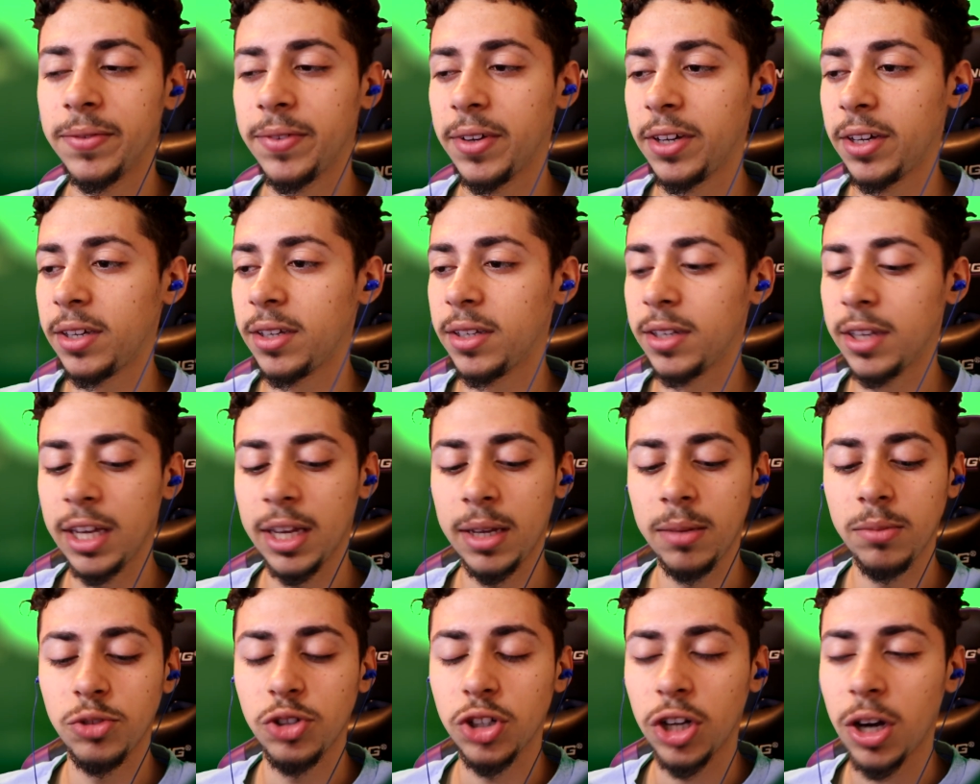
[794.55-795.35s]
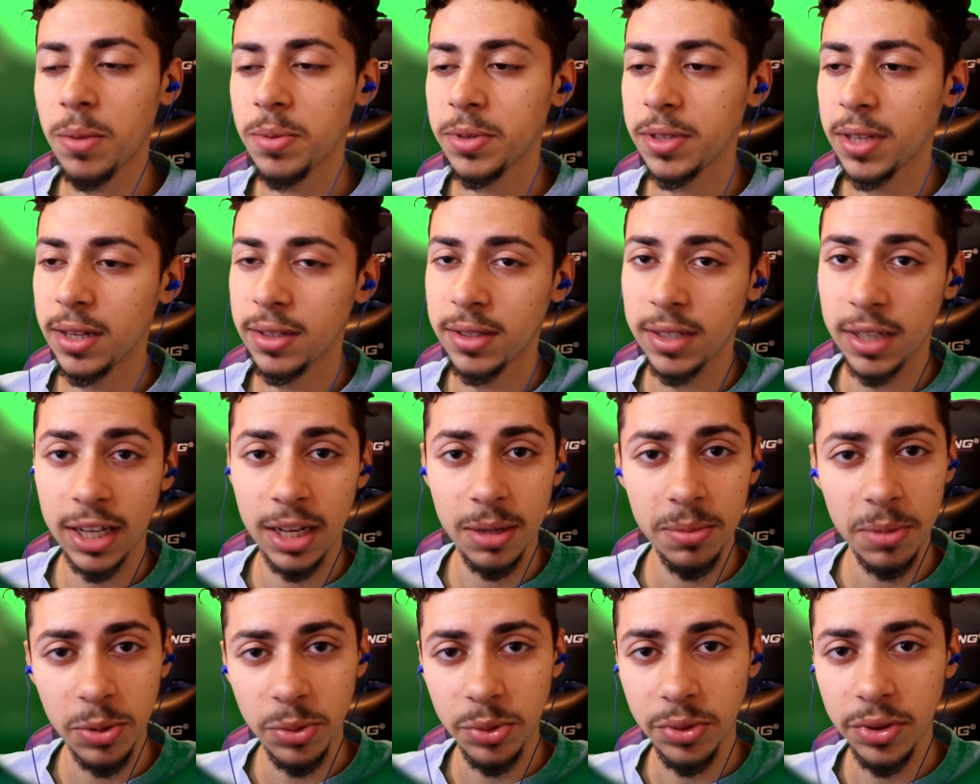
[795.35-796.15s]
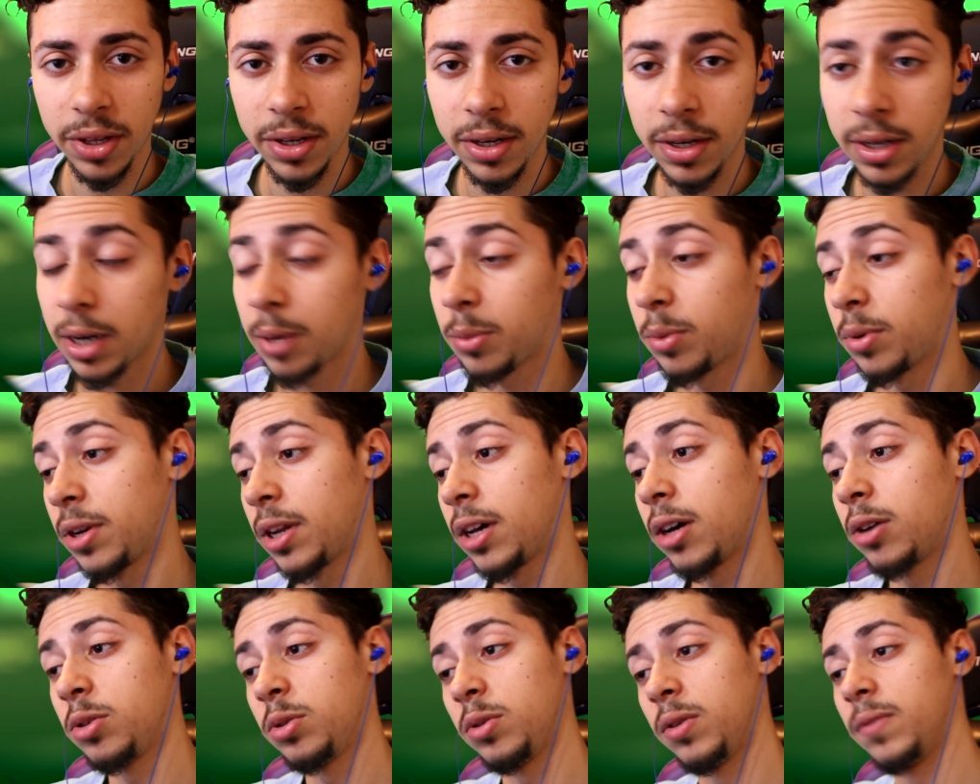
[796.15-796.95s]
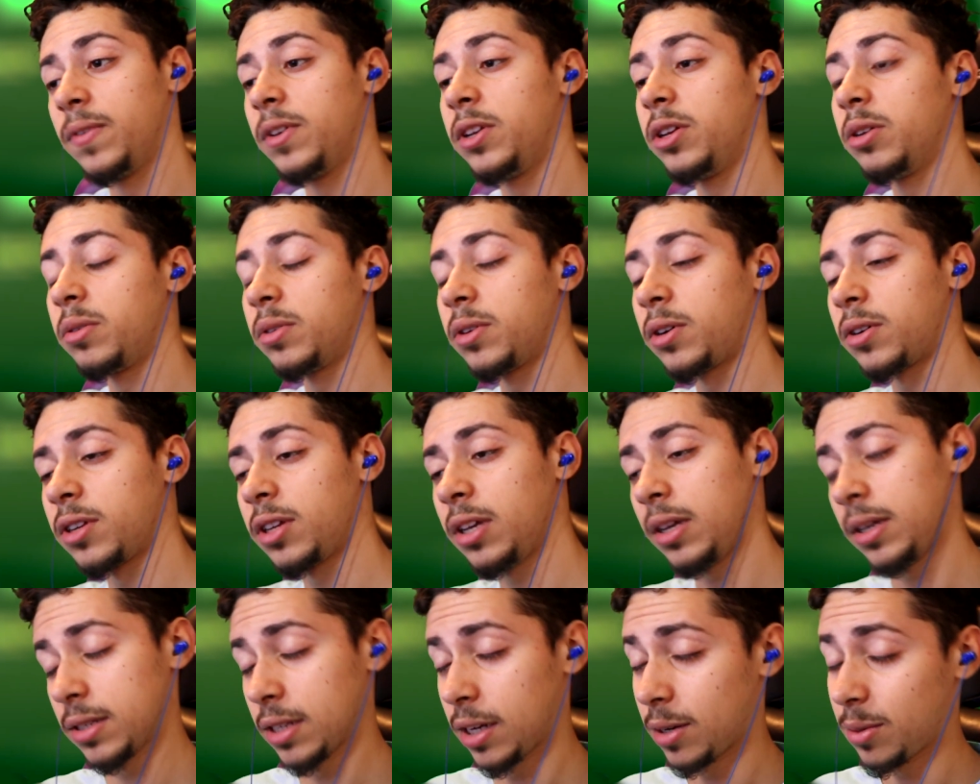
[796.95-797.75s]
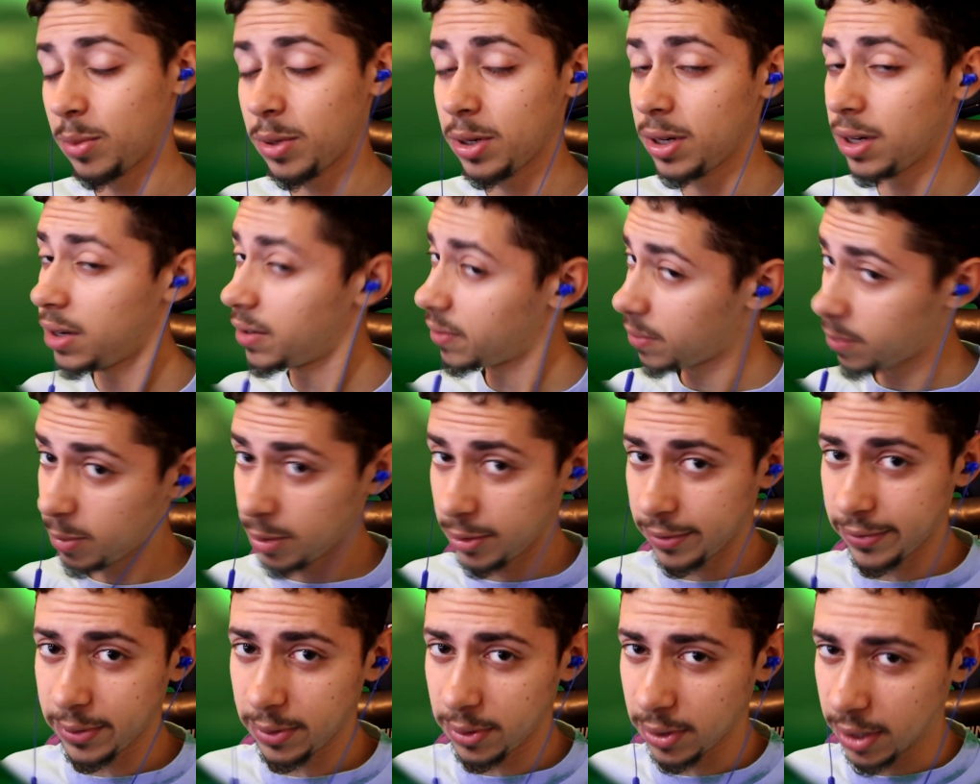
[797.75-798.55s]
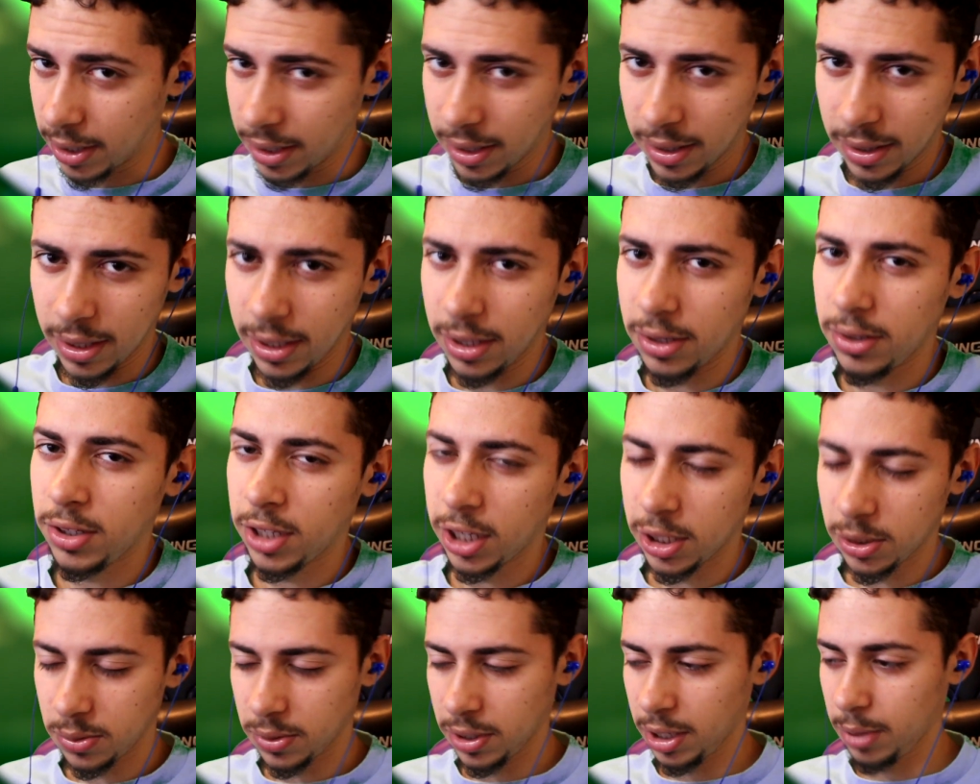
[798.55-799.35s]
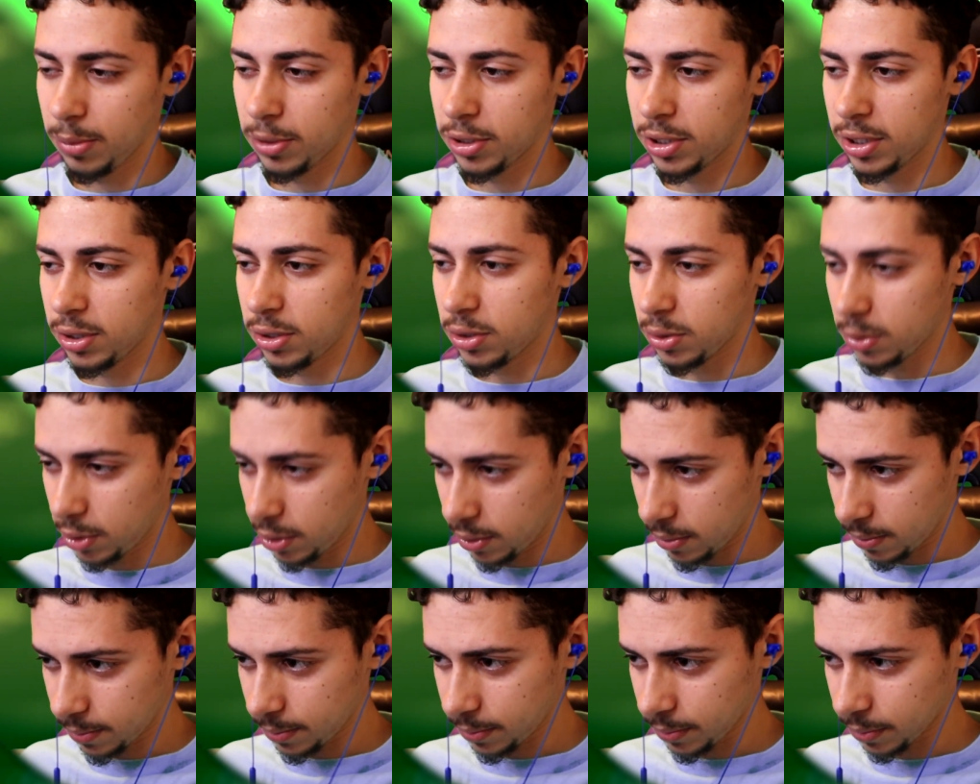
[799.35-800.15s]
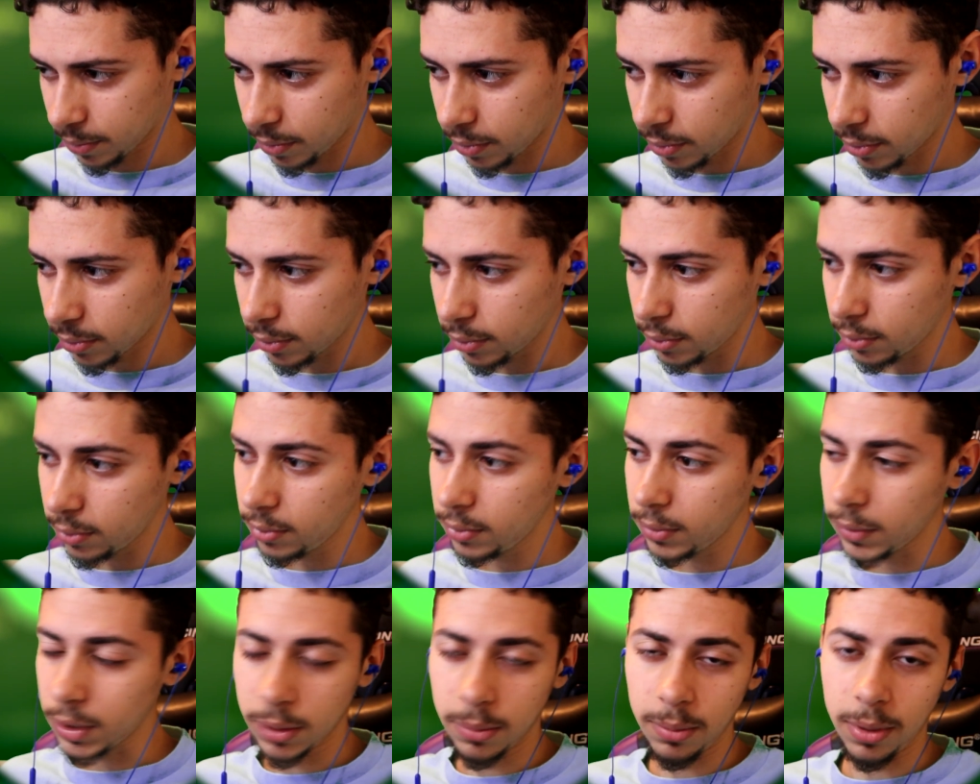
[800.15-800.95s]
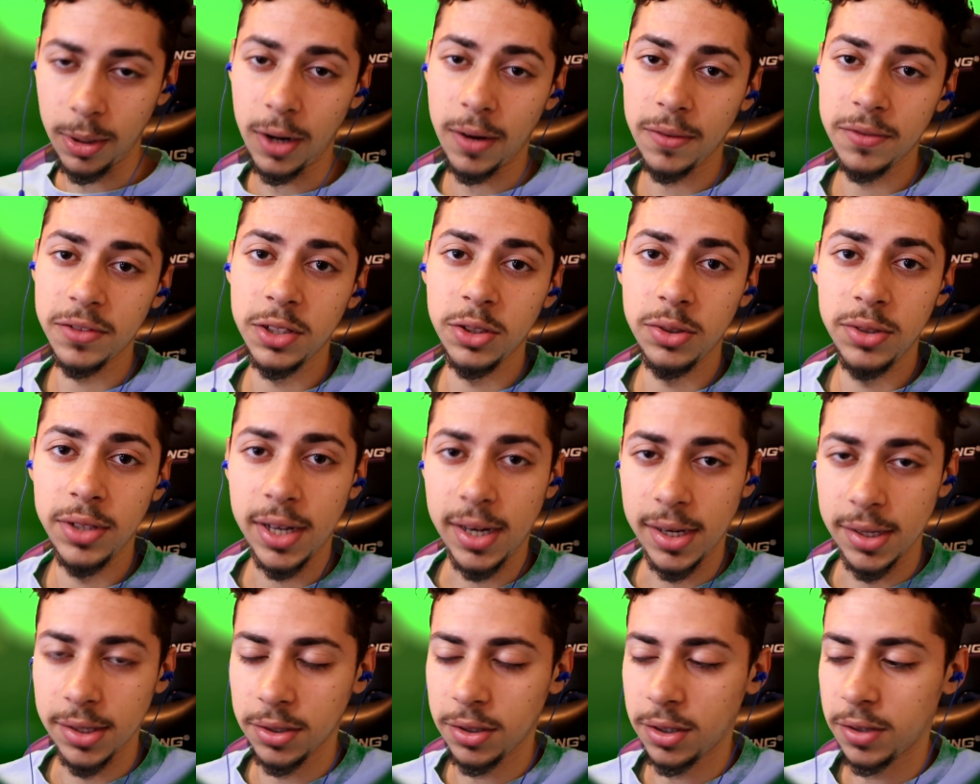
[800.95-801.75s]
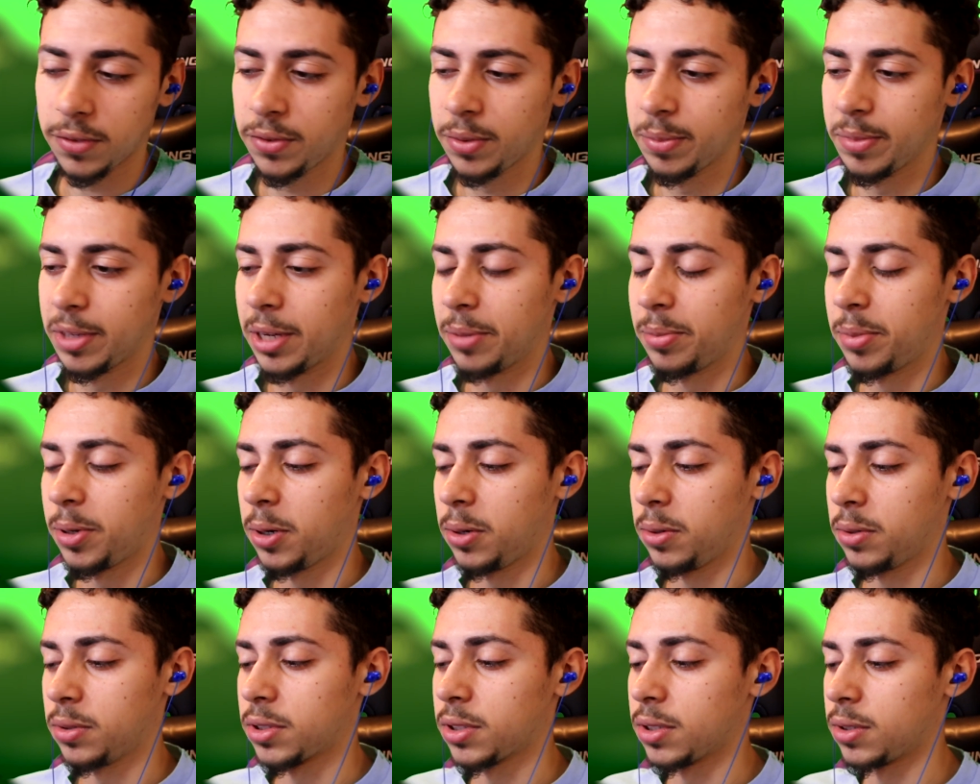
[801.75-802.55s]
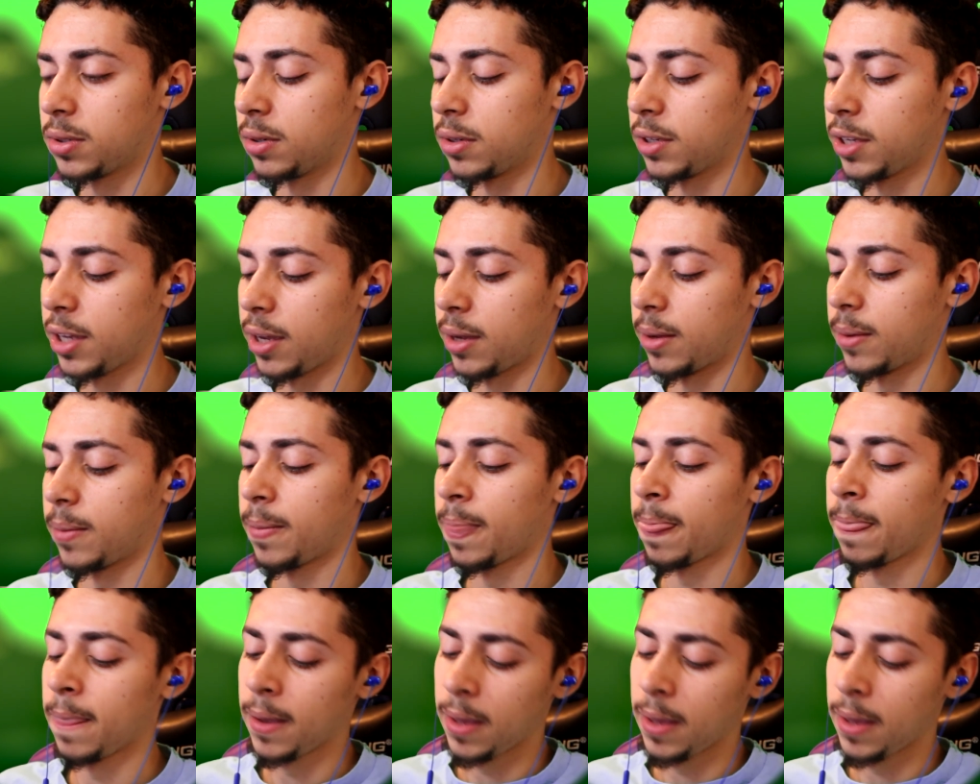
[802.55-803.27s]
If a game drops that's anime related, I will now do a video on it because I wouldn't have before. I didn't think you guys were that much into it. But obviously you guys are from that poll, so yeah.